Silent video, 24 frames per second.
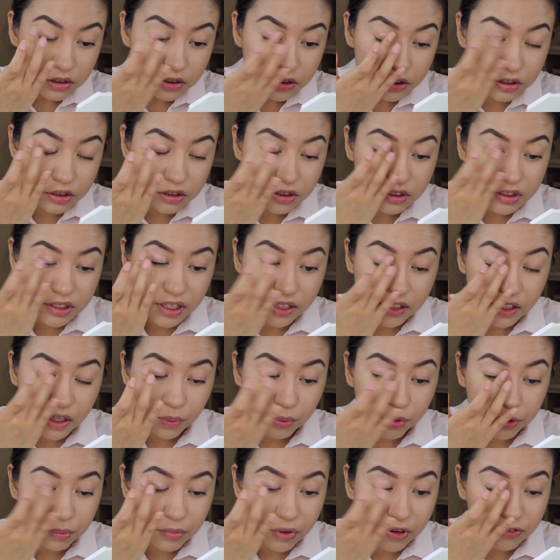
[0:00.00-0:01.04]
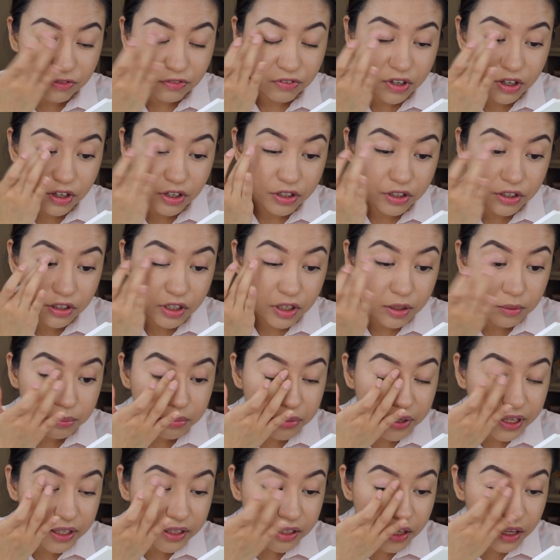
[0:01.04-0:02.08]
Just take that with my finger and
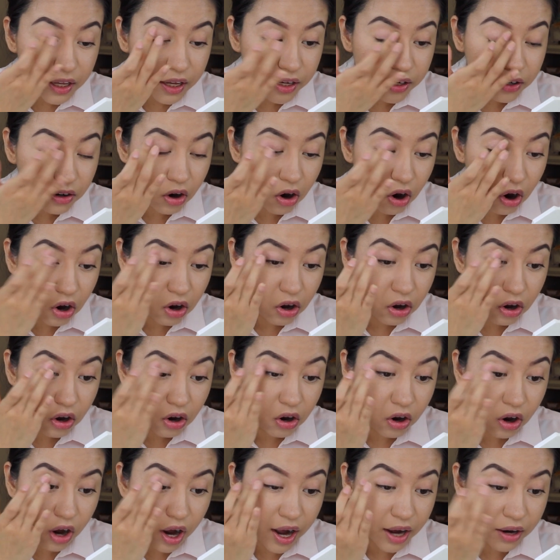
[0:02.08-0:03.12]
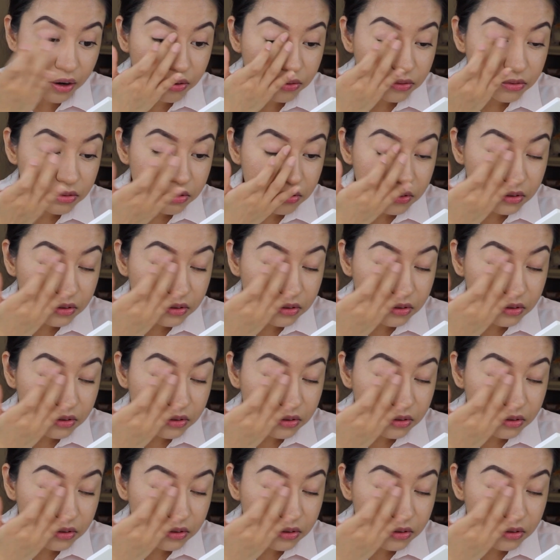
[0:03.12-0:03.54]
blend that all out.